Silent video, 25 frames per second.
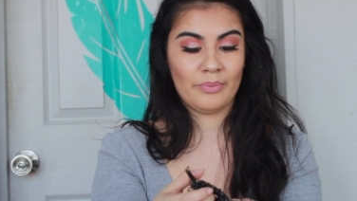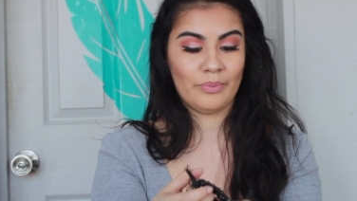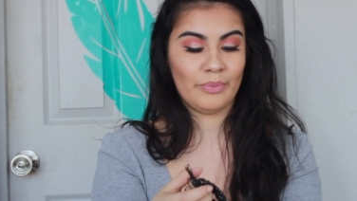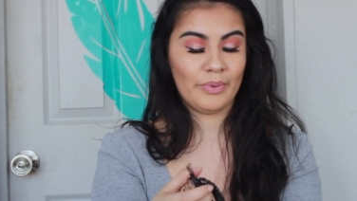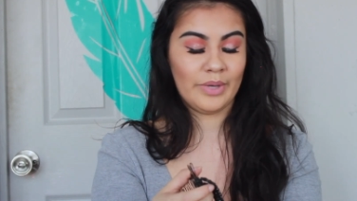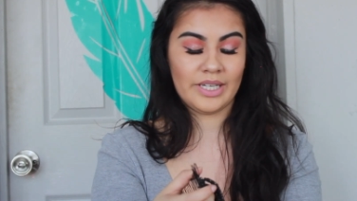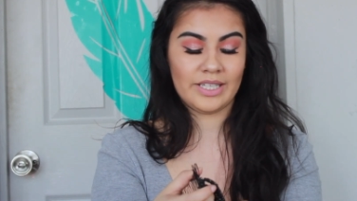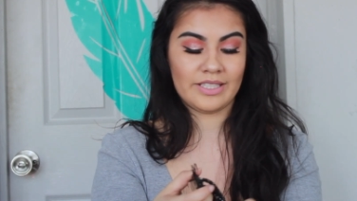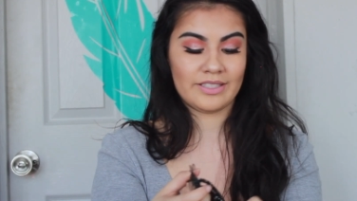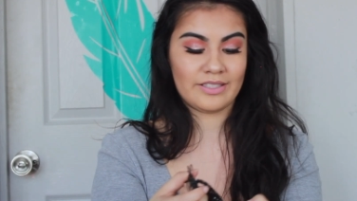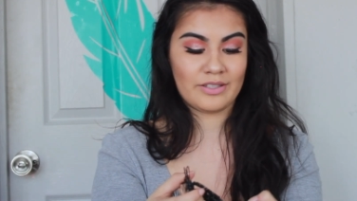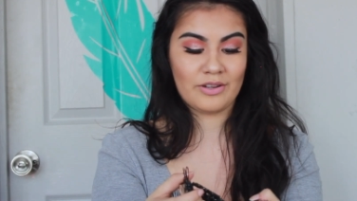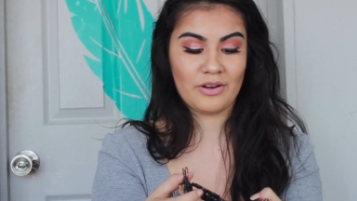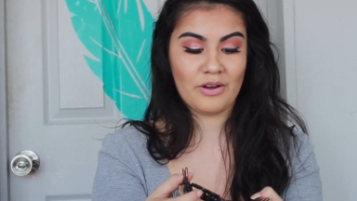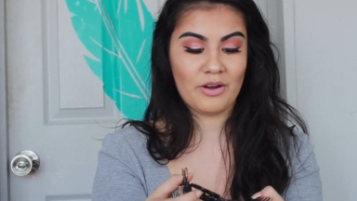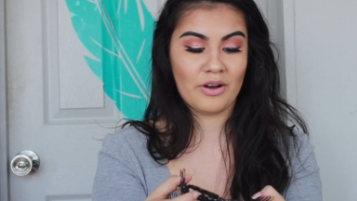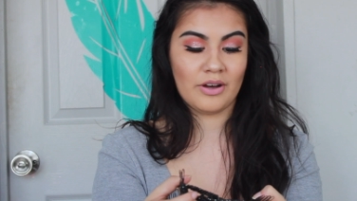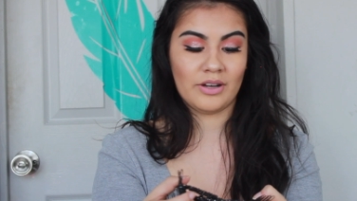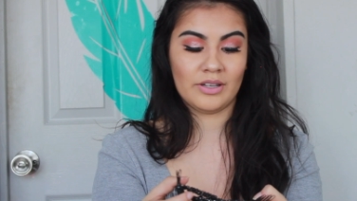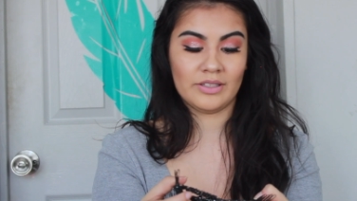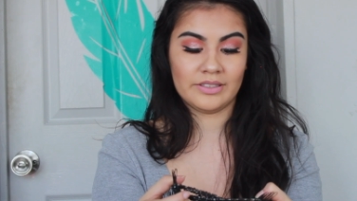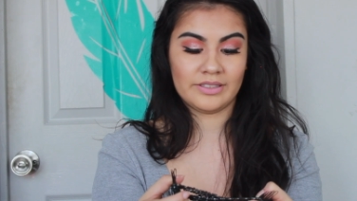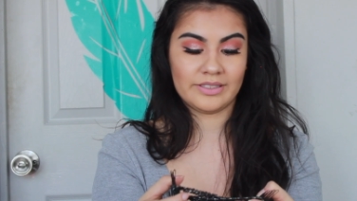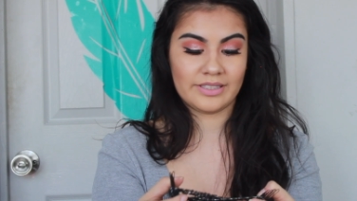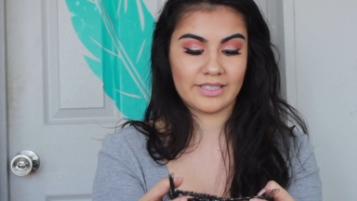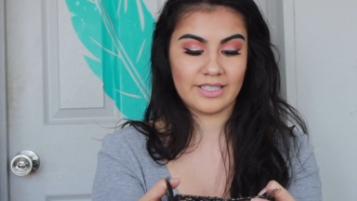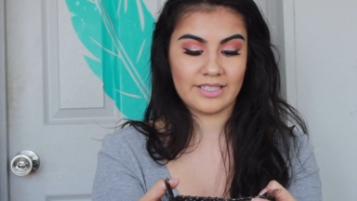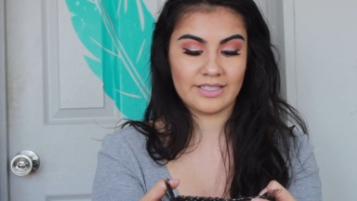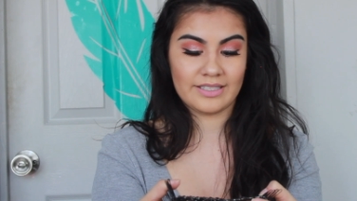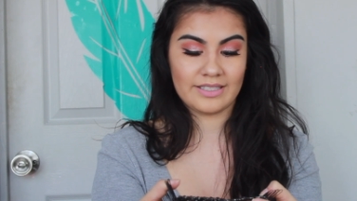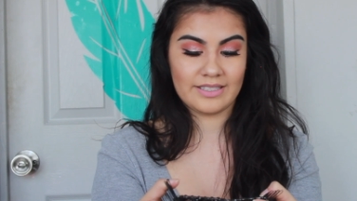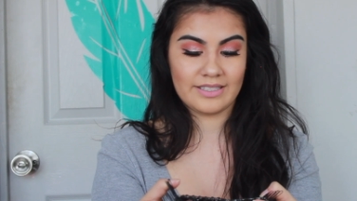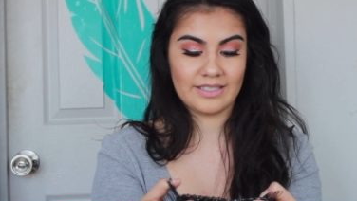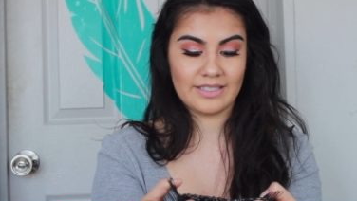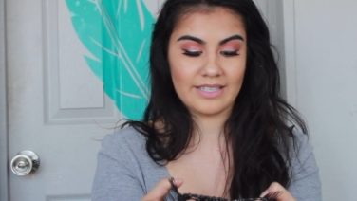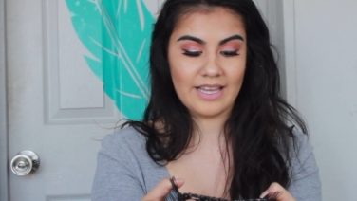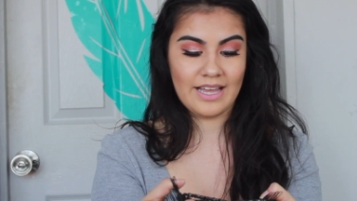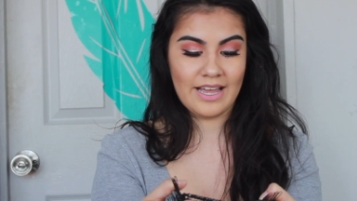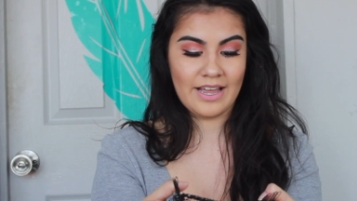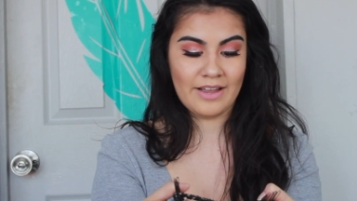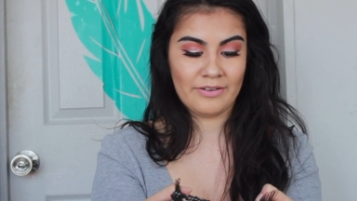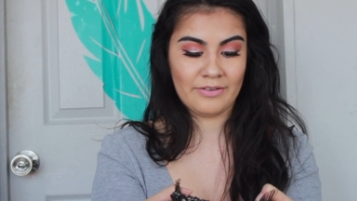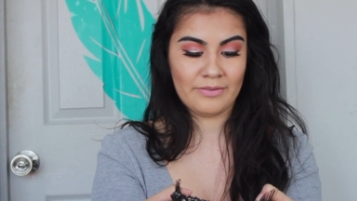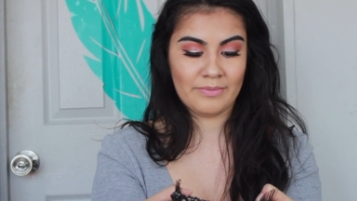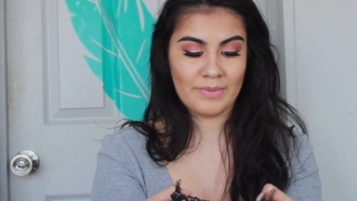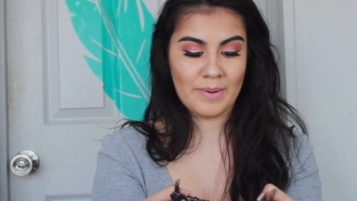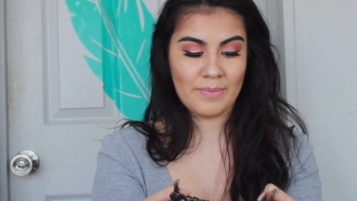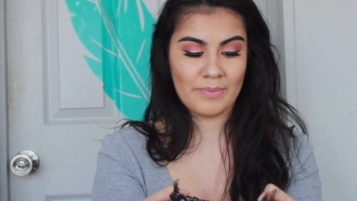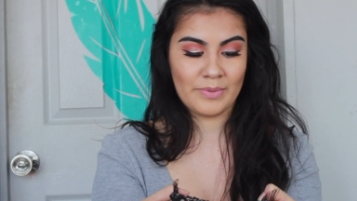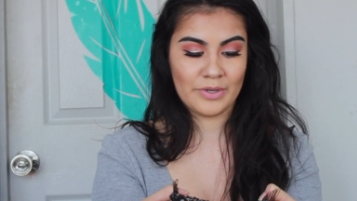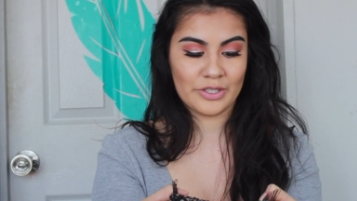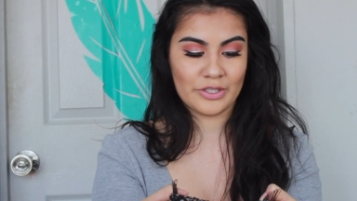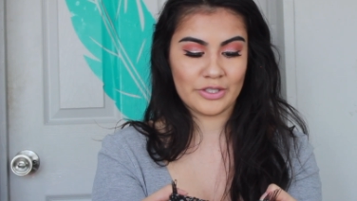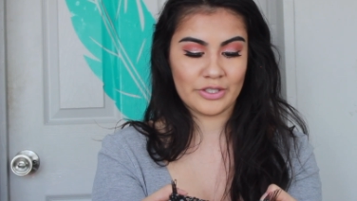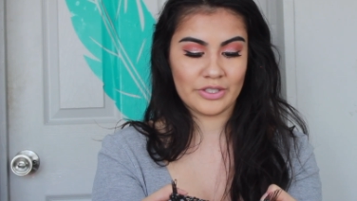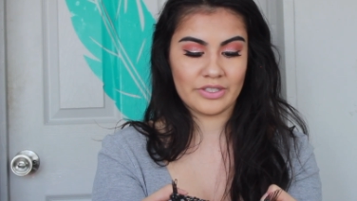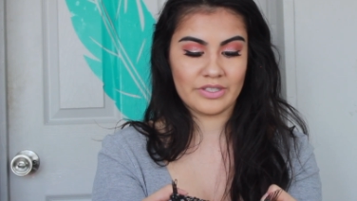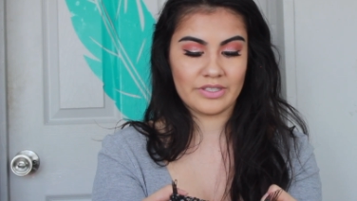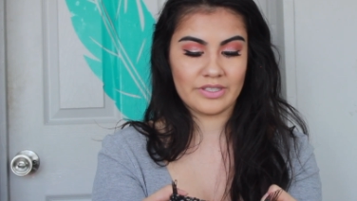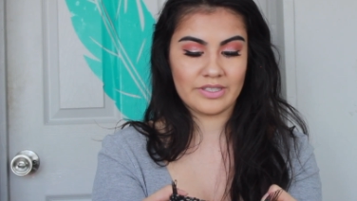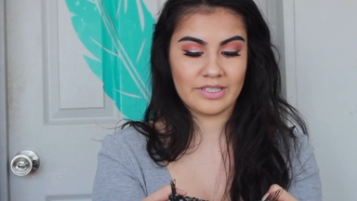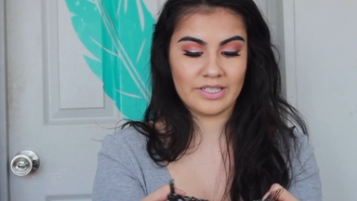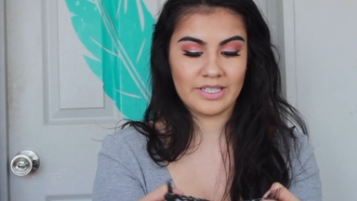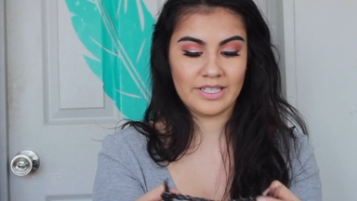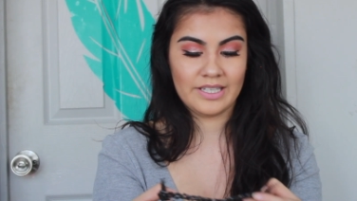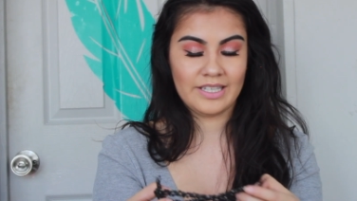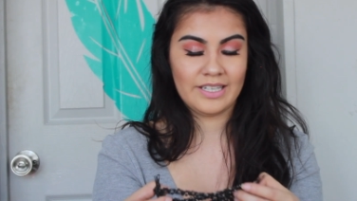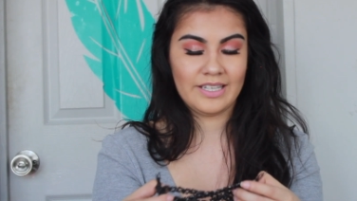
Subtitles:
what it's called, because I remember just